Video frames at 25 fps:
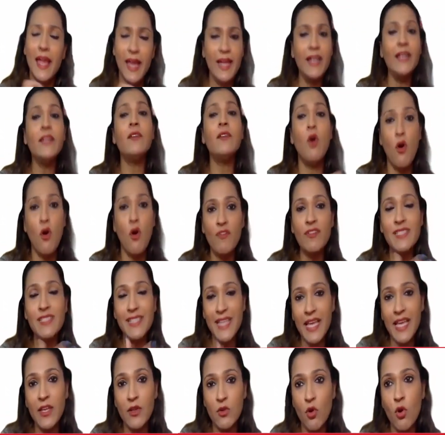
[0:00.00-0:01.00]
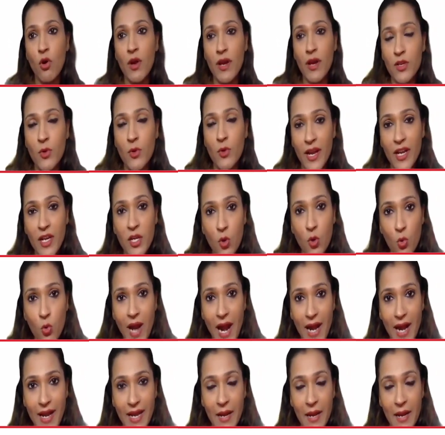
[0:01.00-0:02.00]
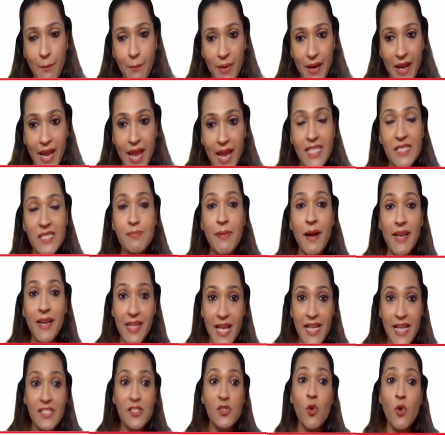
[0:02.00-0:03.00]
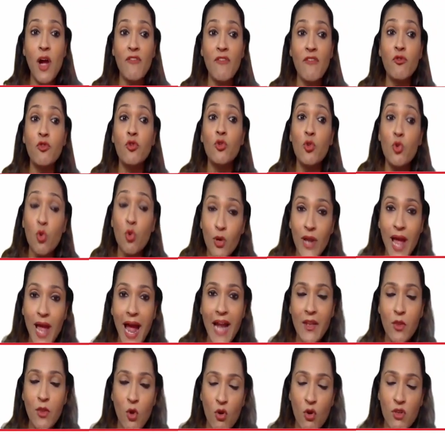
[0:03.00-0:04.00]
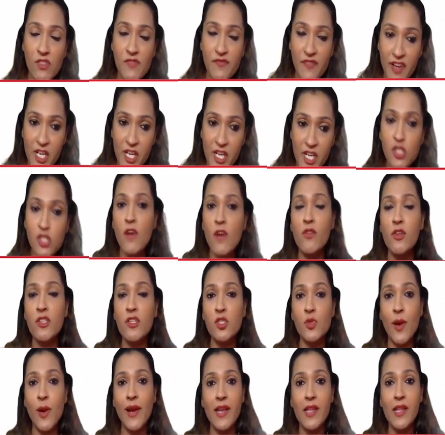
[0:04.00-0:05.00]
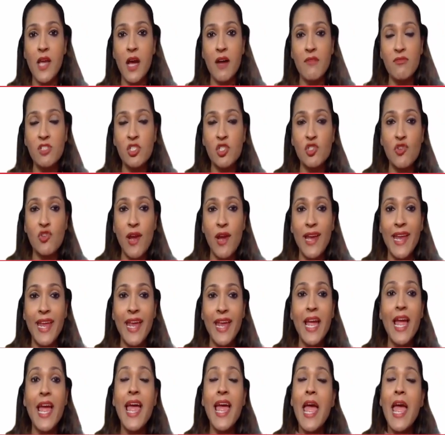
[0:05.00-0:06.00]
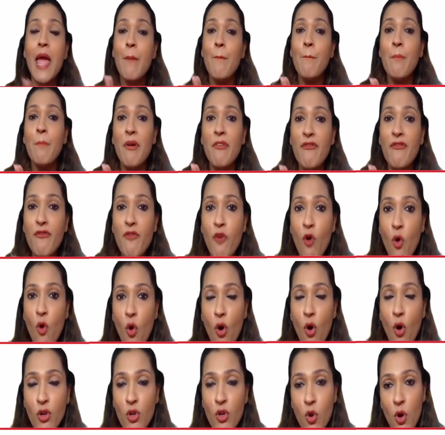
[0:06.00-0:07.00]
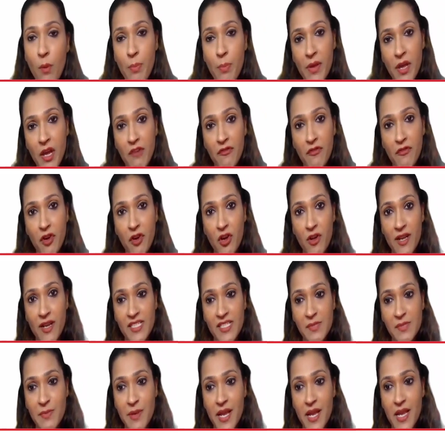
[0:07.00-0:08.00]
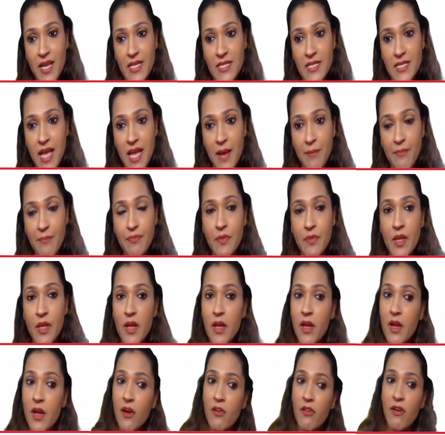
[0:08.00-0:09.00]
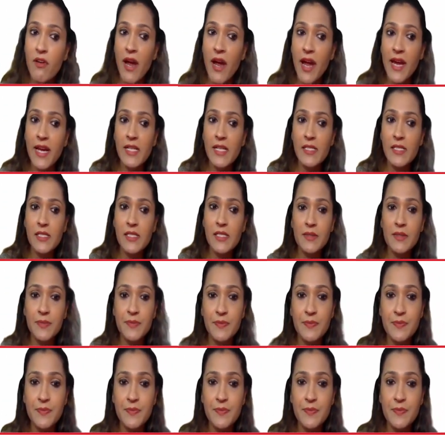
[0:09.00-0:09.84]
In obviously, you know, you can do that in breaks, but yes, you have to do that, those, finish off those 20 hours training before you appear for your SBL exam. Right?